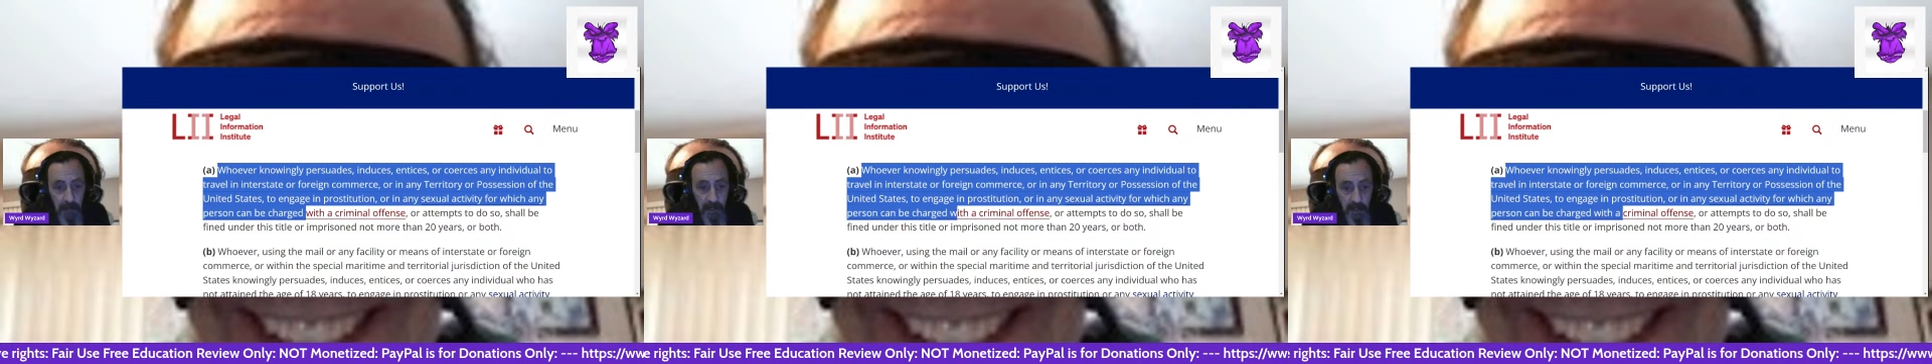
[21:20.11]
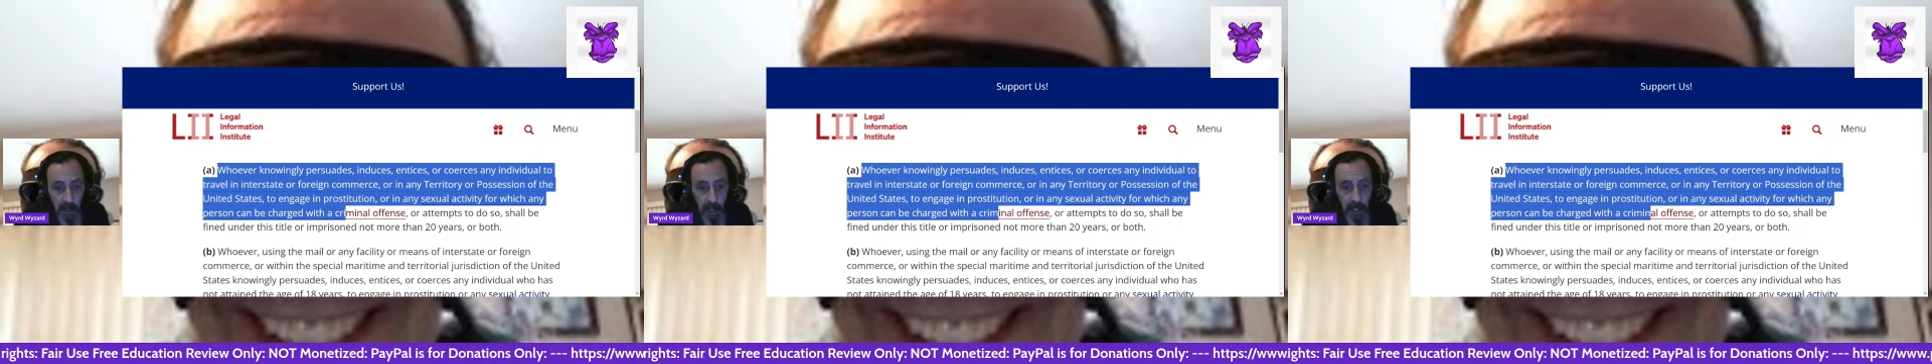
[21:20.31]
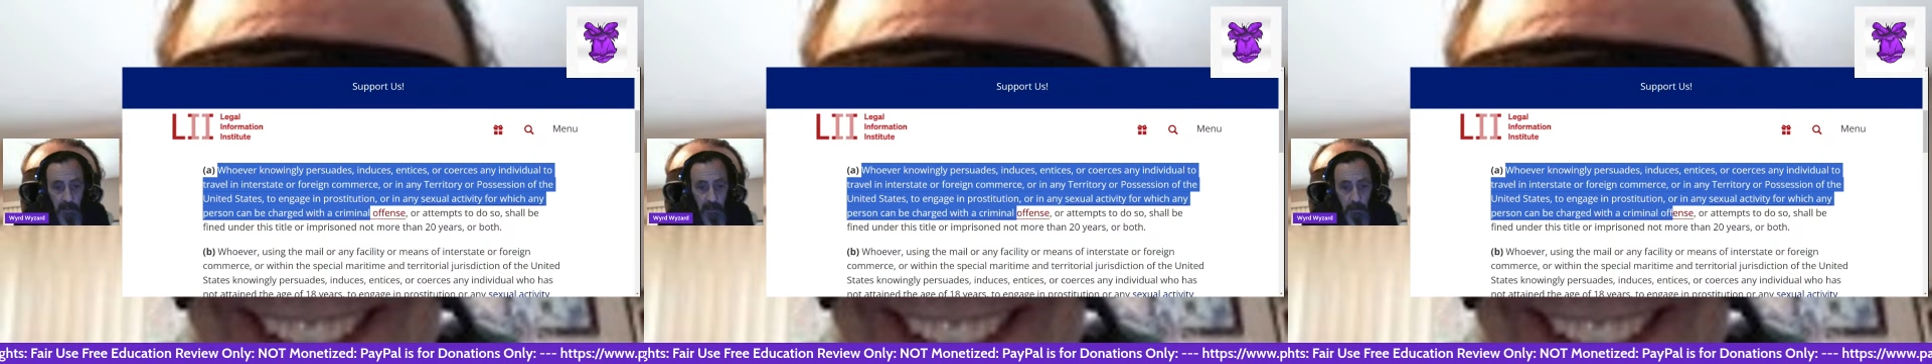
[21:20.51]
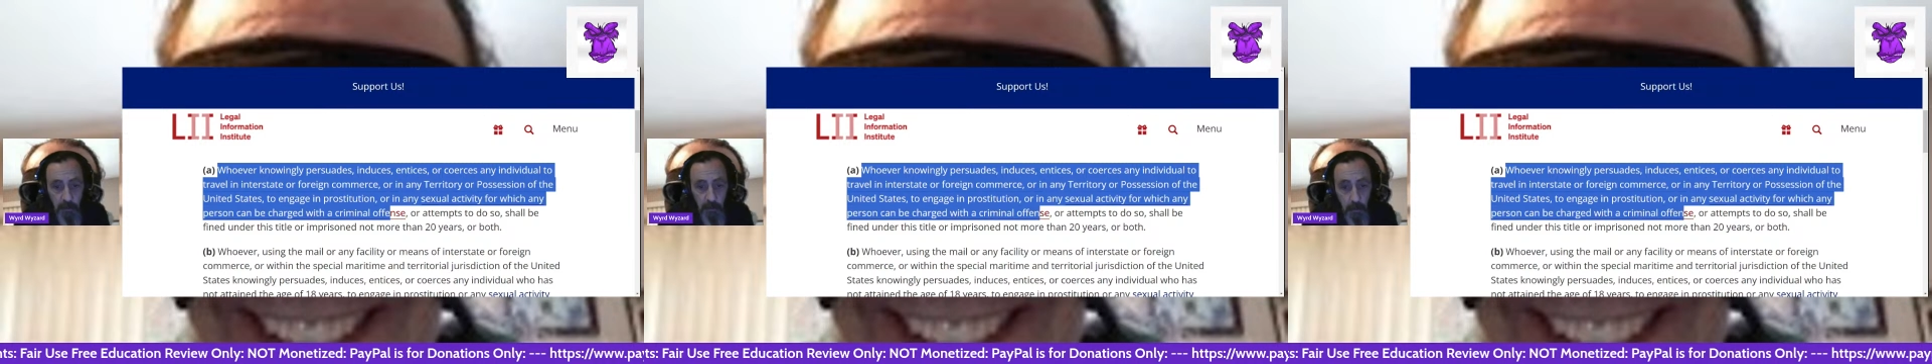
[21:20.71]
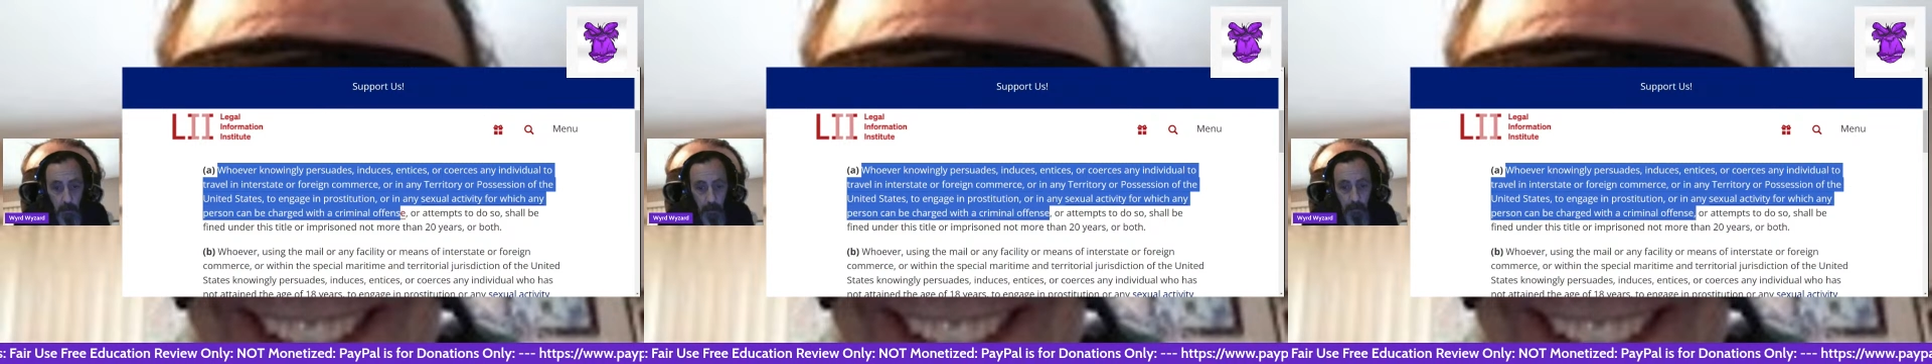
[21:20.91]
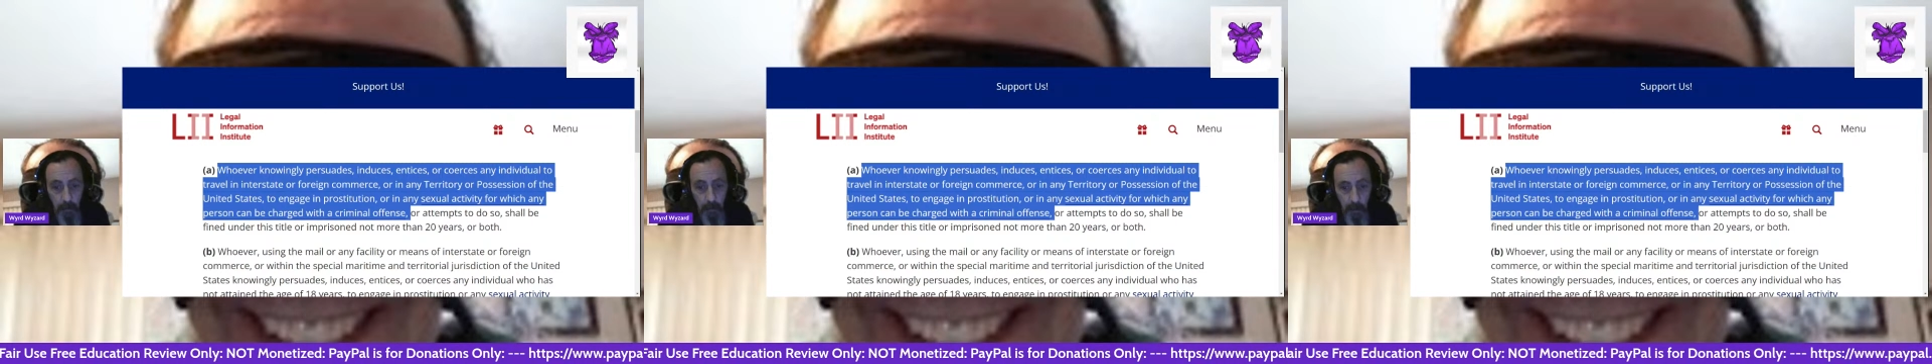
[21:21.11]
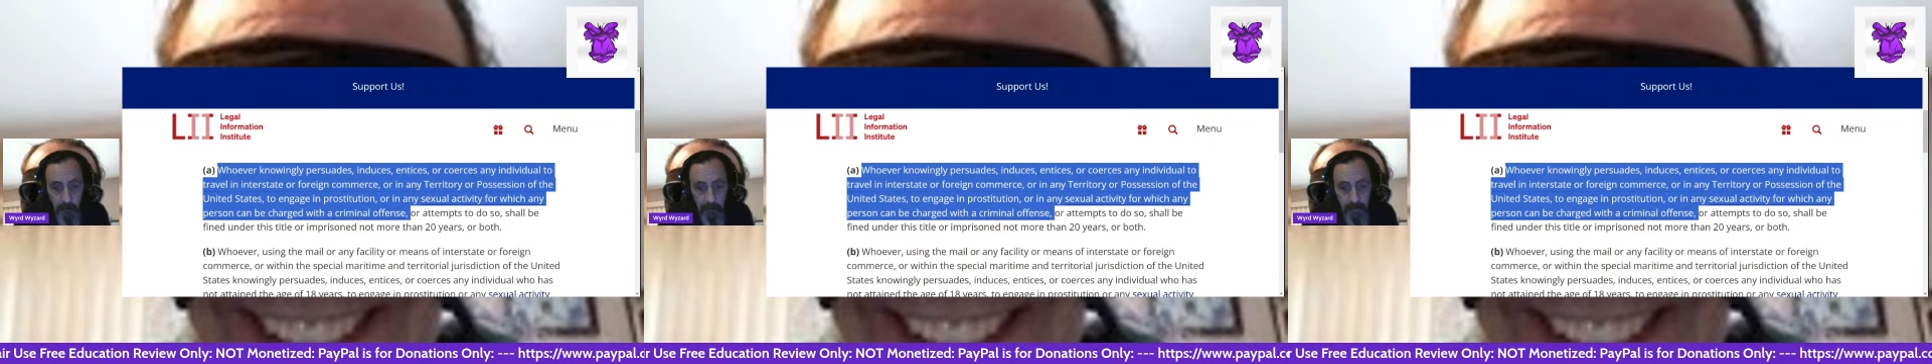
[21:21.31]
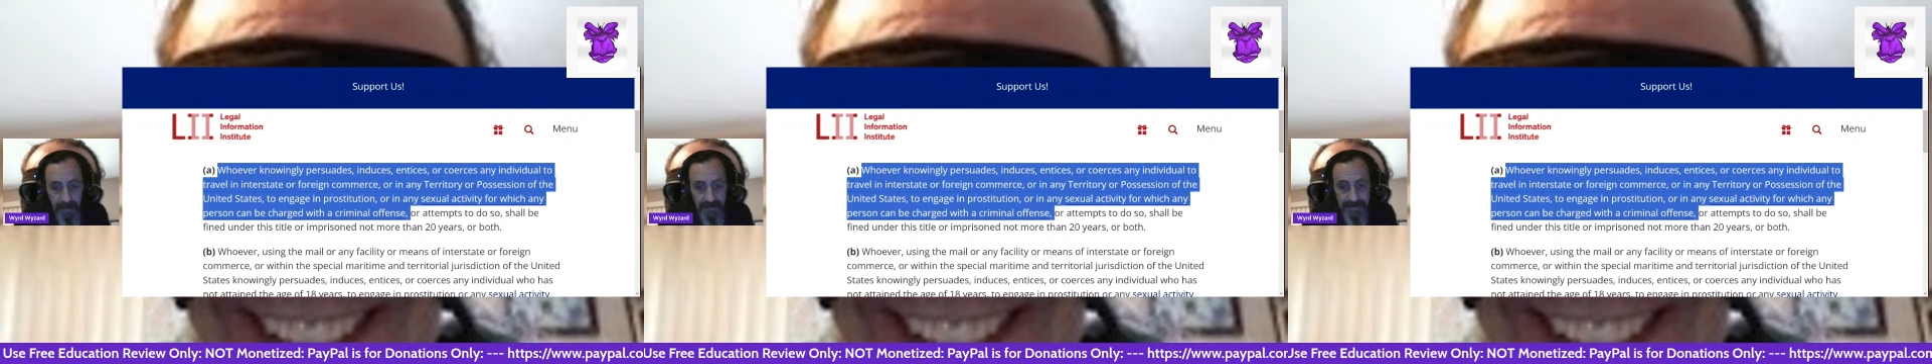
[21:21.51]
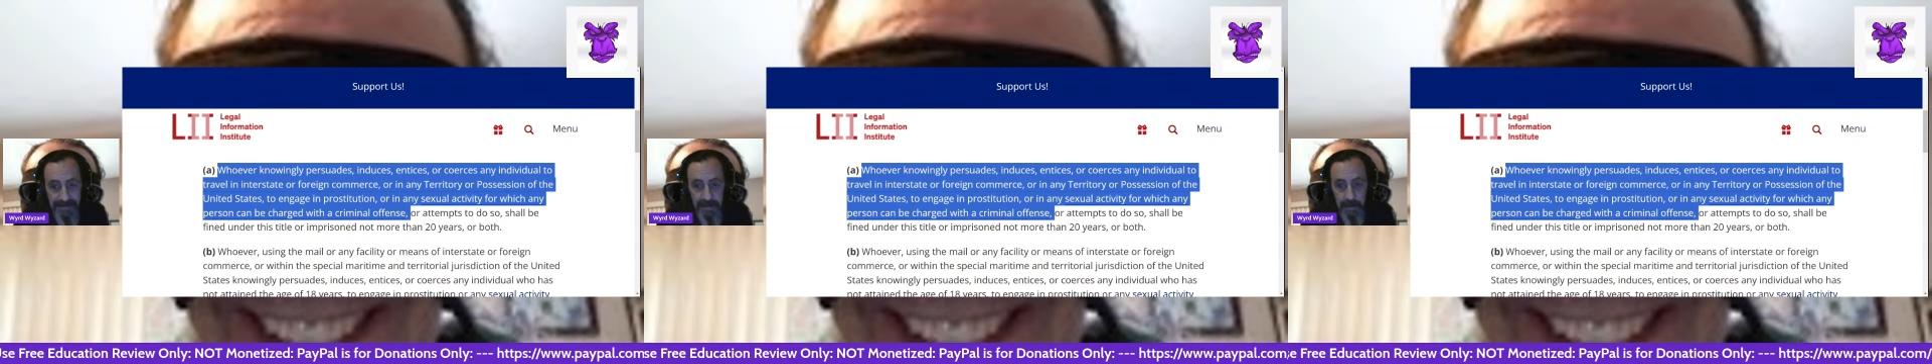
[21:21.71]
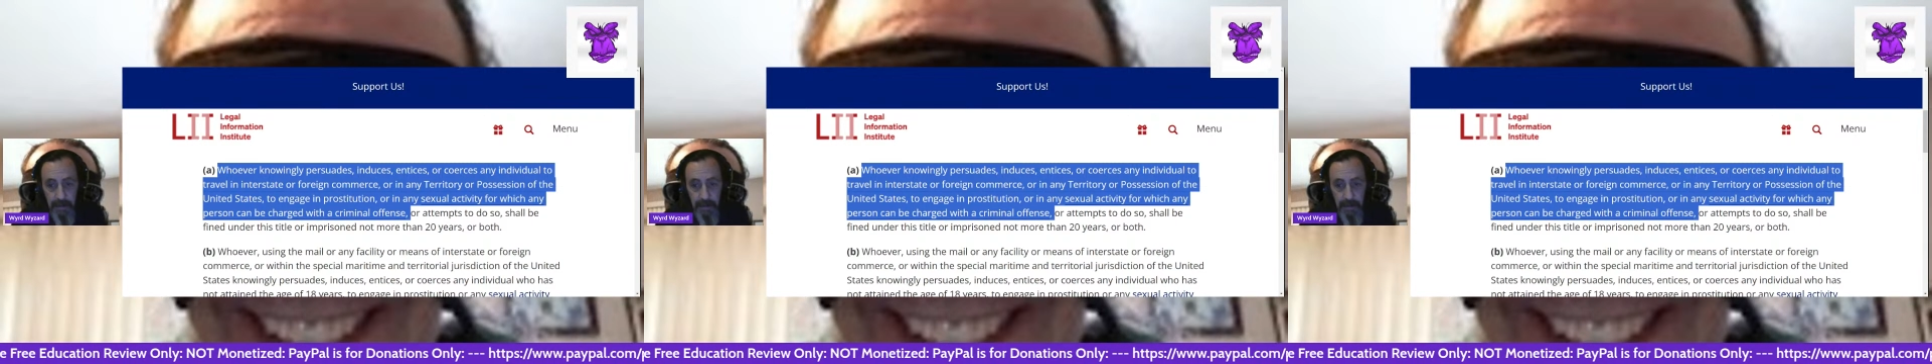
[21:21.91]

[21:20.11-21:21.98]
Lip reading: be charged with a criminal offense.